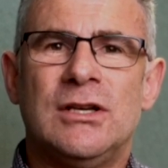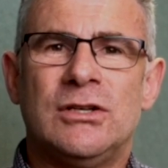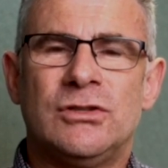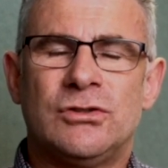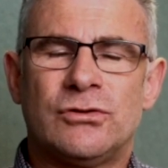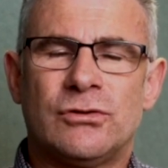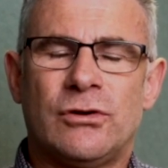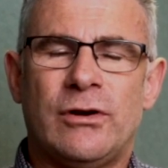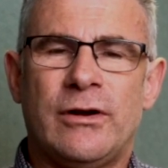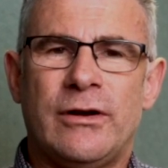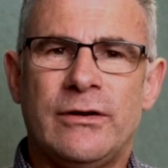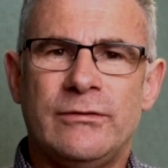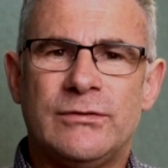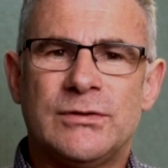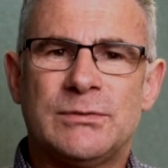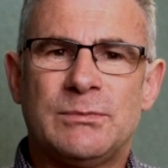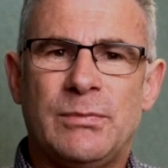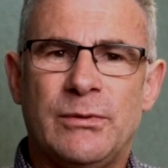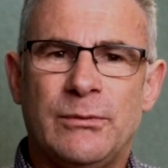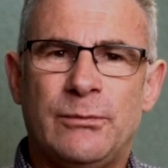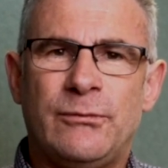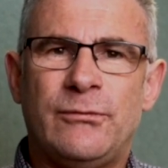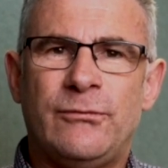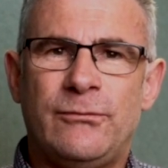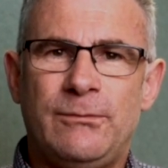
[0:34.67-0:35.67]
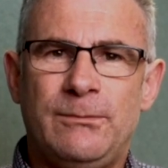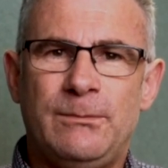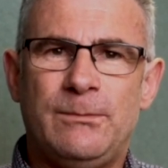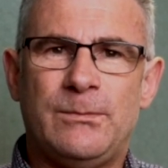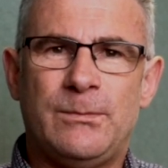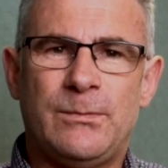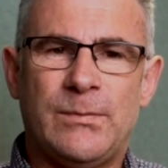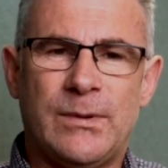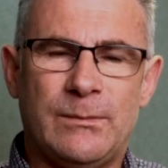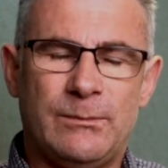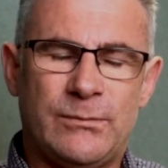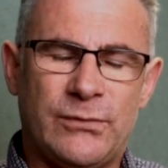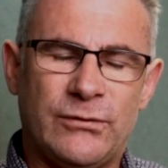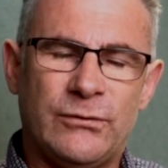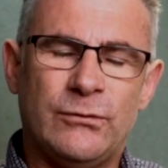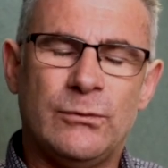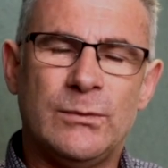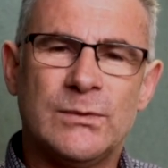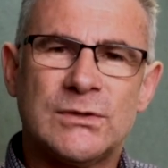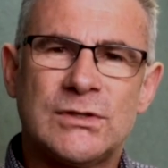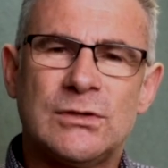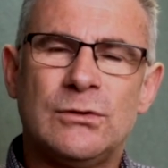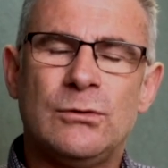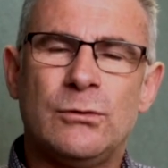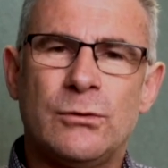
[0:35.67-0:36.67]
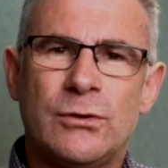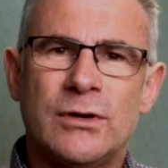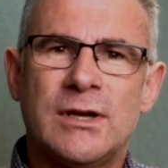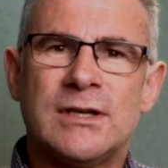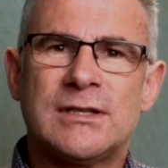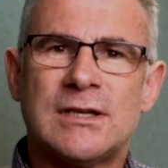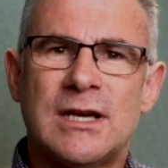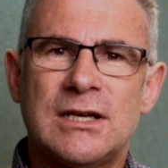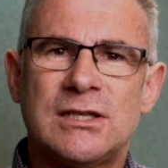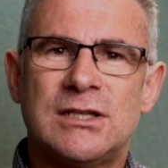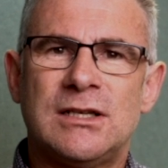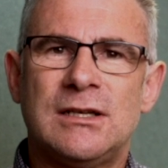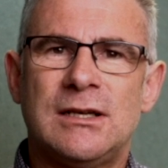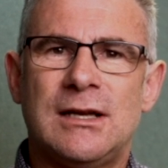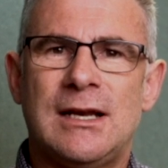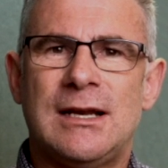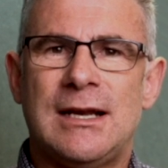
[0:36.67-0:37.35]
drives performance in an organisation